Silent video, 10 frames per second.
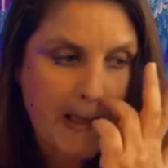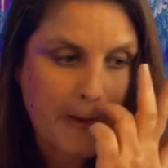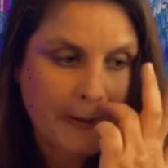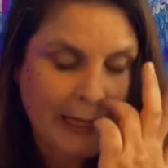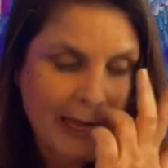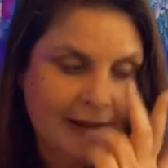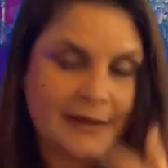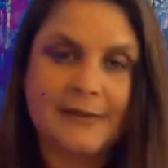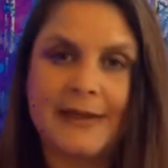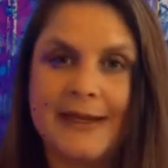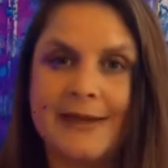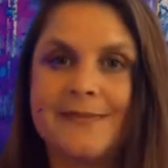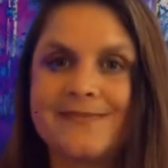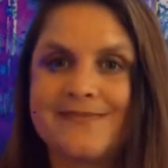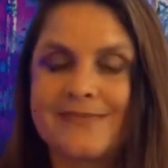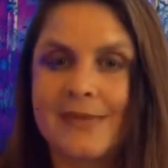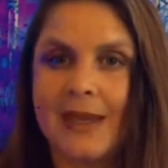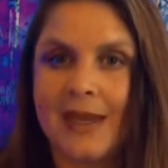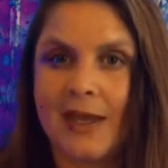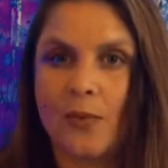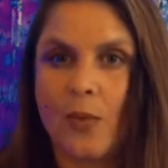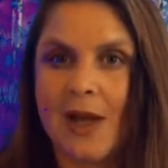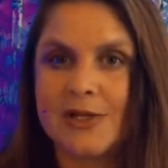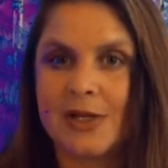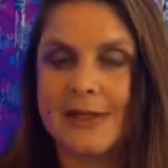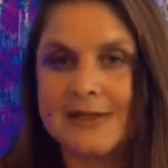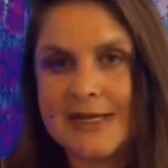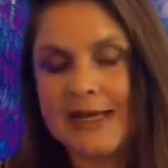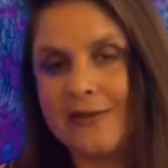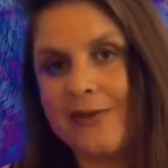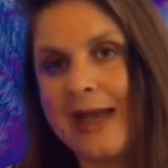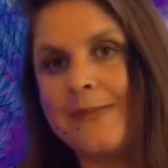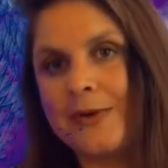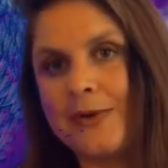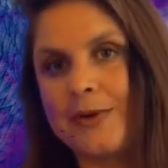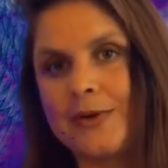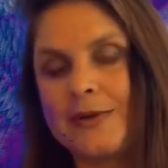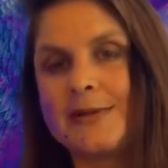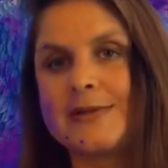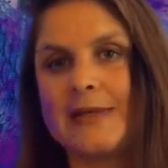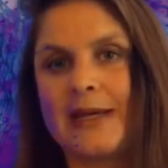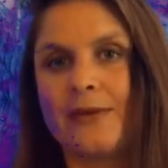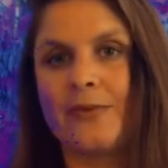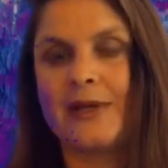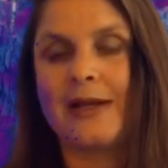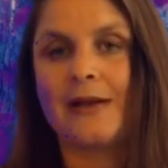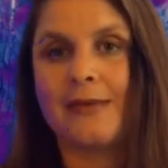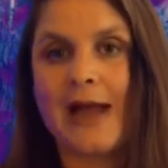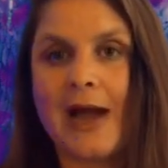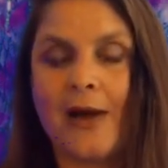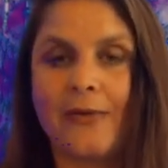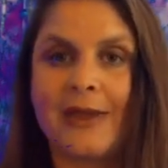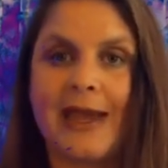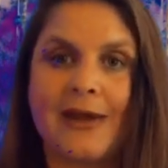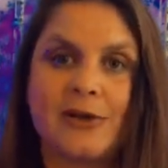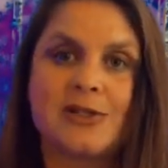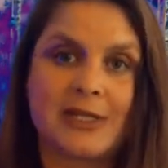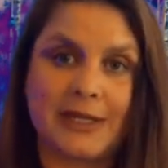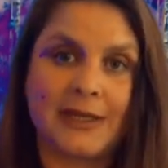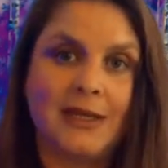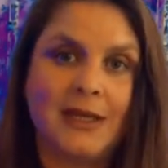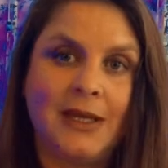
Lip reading: organically and watch our intake of chemicals and really allow the energy